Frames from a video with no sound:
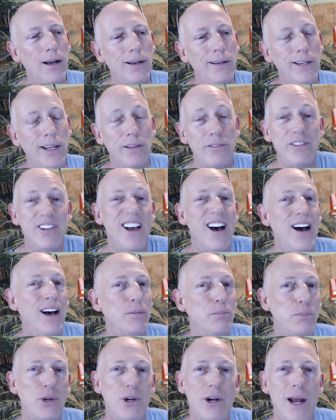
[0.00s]
If
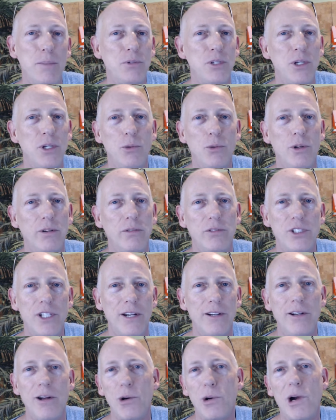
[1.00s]
not, perhaps he would have
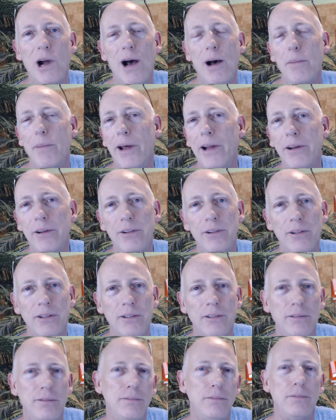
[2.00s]
said no comment
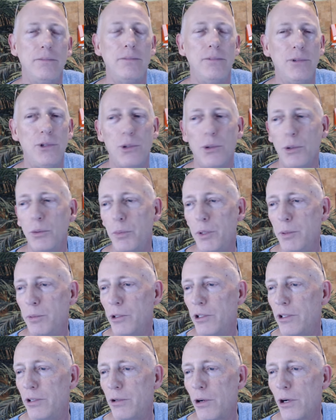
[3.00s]
or told
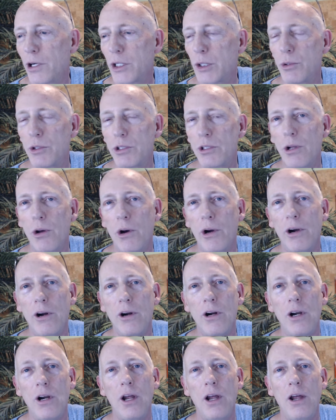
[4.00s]
people to talk to his lawyer.